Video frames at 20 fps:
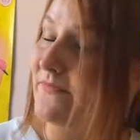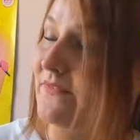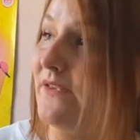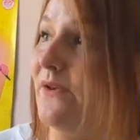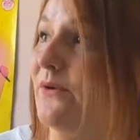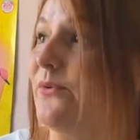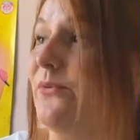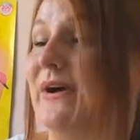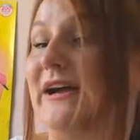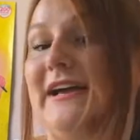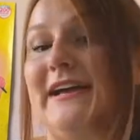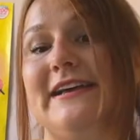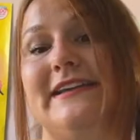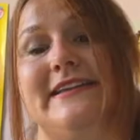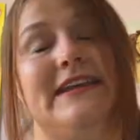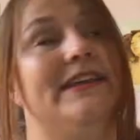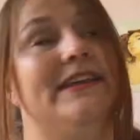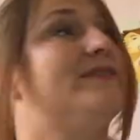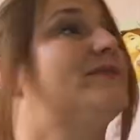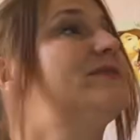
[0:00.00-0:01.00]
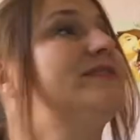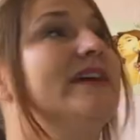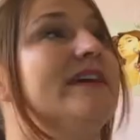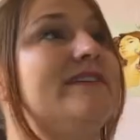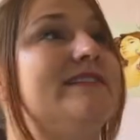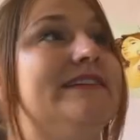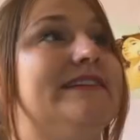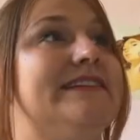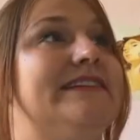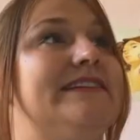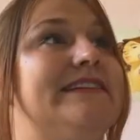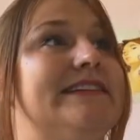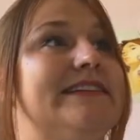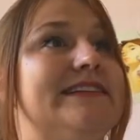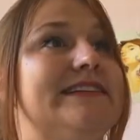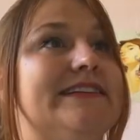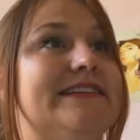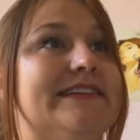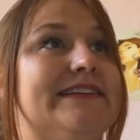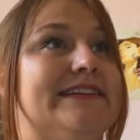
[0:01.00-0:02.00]
when in
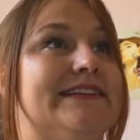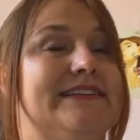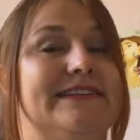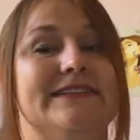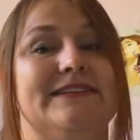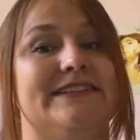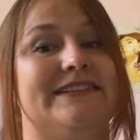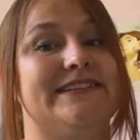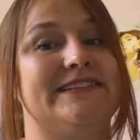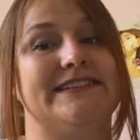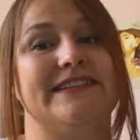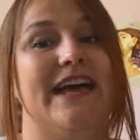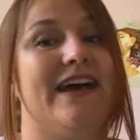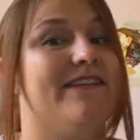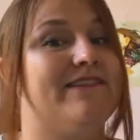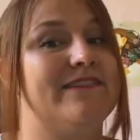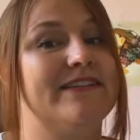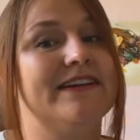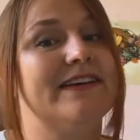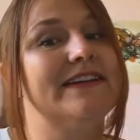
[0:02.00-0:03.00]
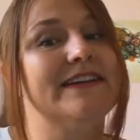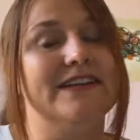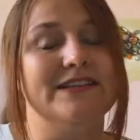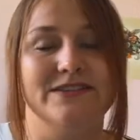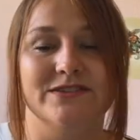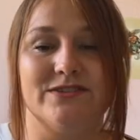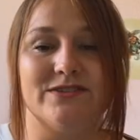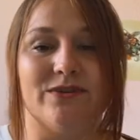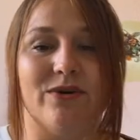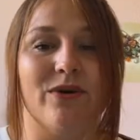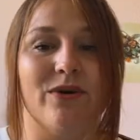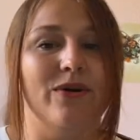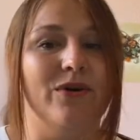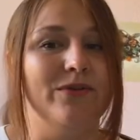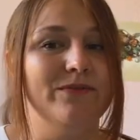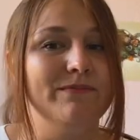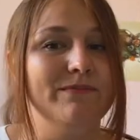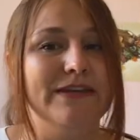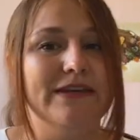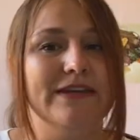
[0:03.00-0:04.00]
2007 and so
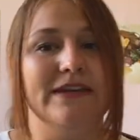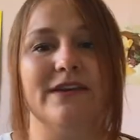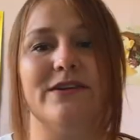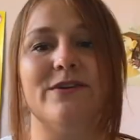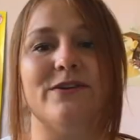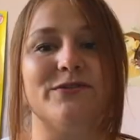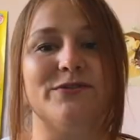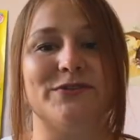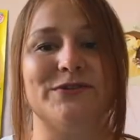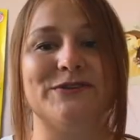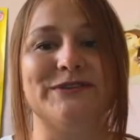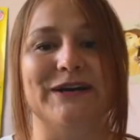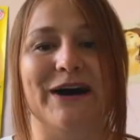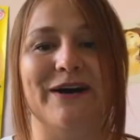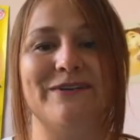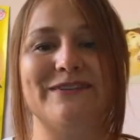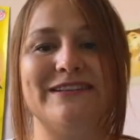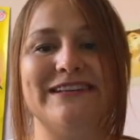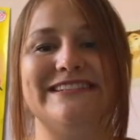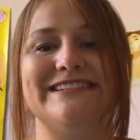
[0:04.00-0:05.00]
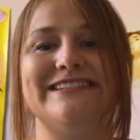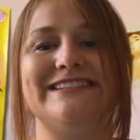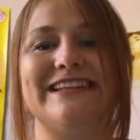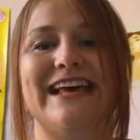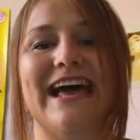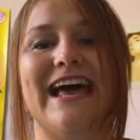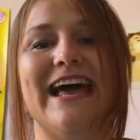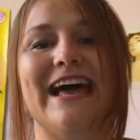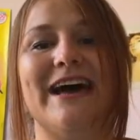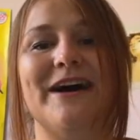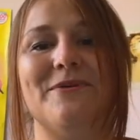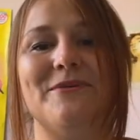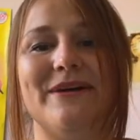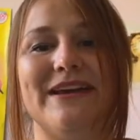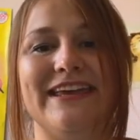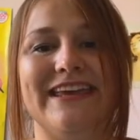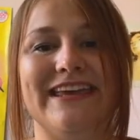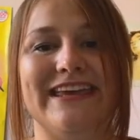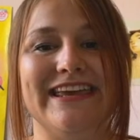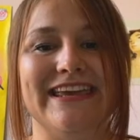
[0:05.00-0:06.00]
on, beginning of 2000s,
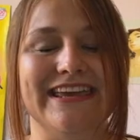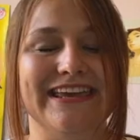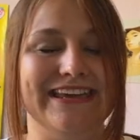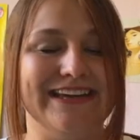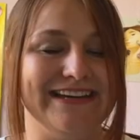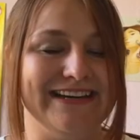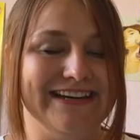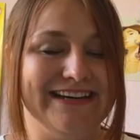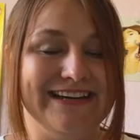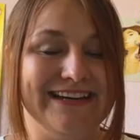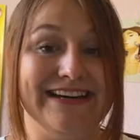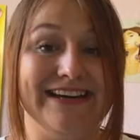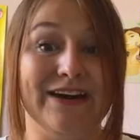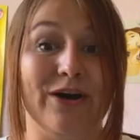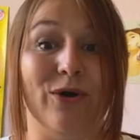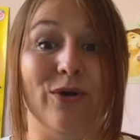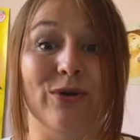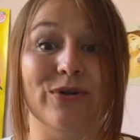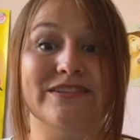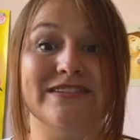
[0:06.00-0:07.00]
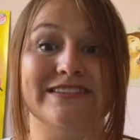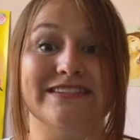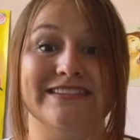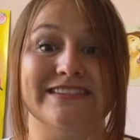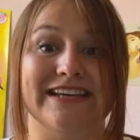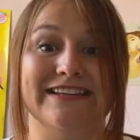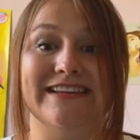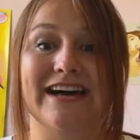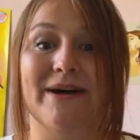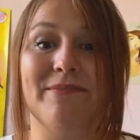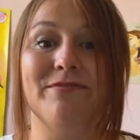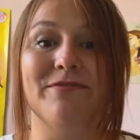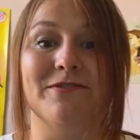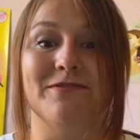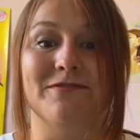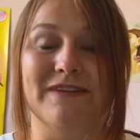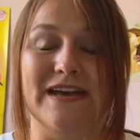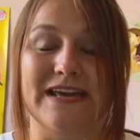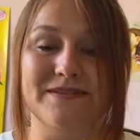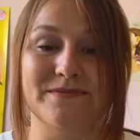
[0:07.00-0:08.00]
we all signed up for
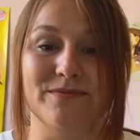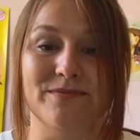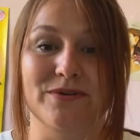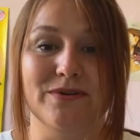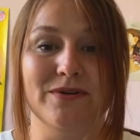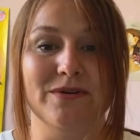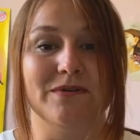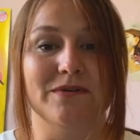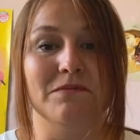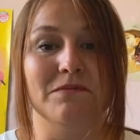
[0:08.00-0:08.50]
Facebook,